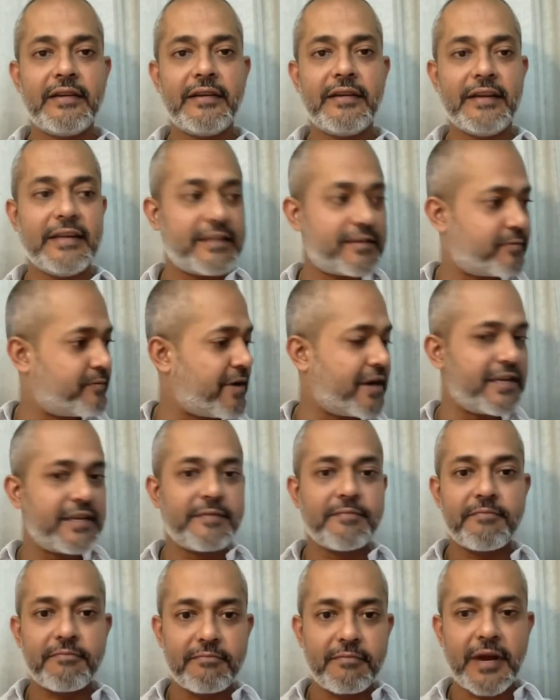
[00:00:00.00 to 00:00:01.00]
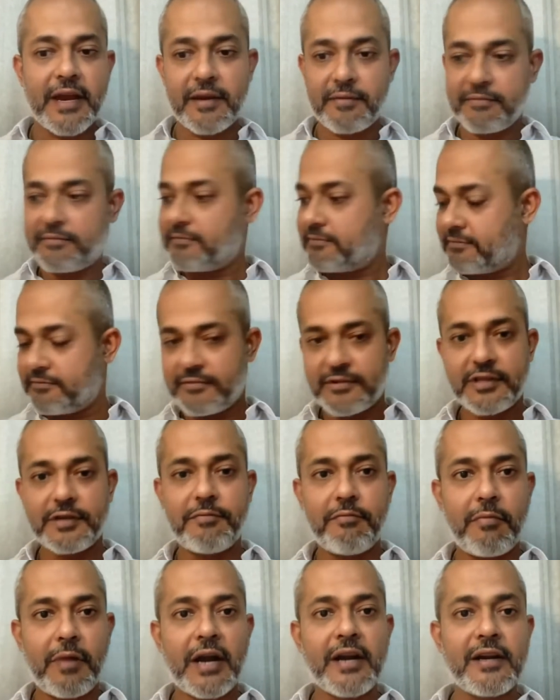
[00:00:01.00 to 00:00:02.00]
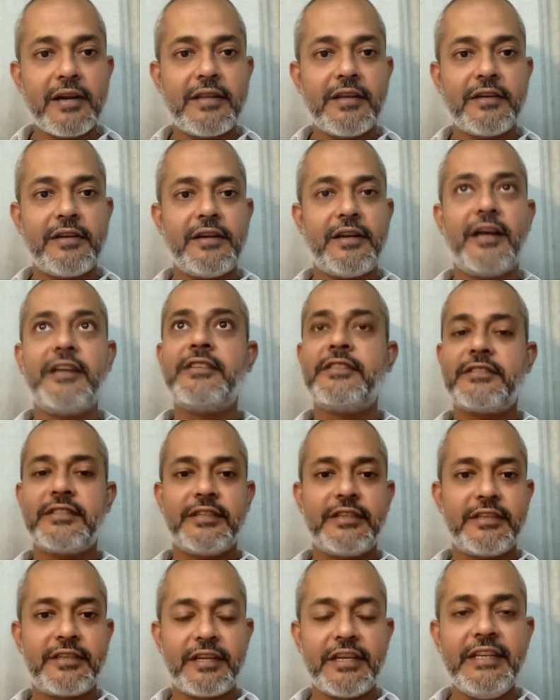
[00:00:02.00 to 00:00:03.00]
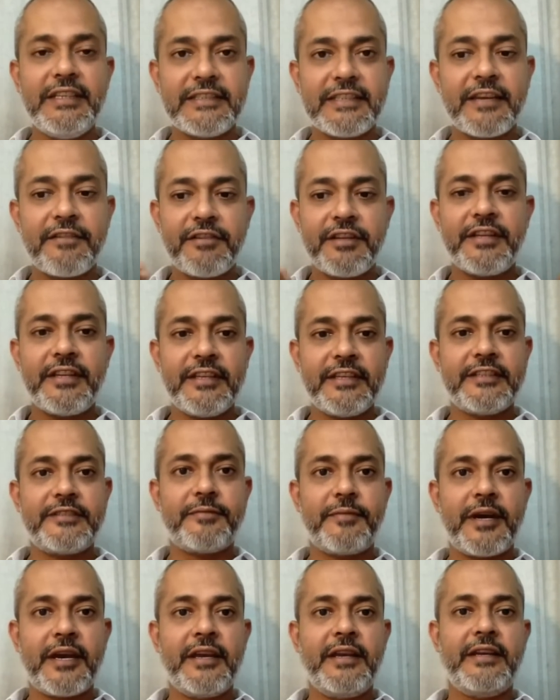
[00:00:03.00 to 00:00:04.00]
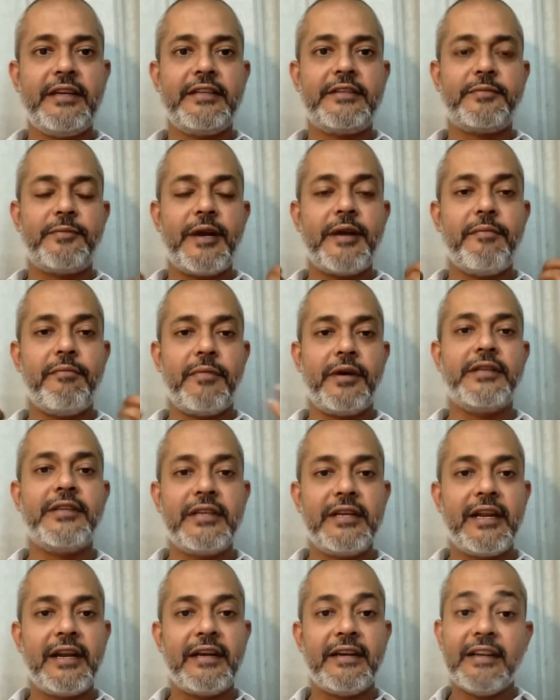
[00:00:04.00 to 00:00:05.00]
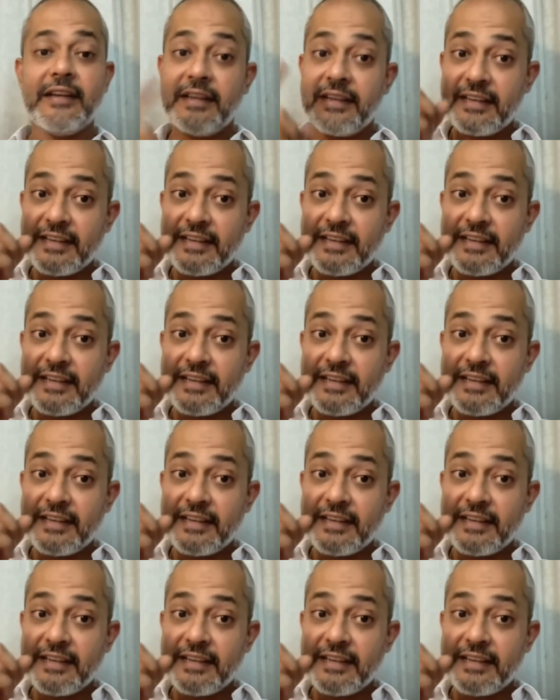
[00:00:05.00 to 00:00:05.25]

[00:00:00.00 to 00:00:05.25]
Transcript: It's the mud, the dust, the trees, everything is mine. It's my motherland.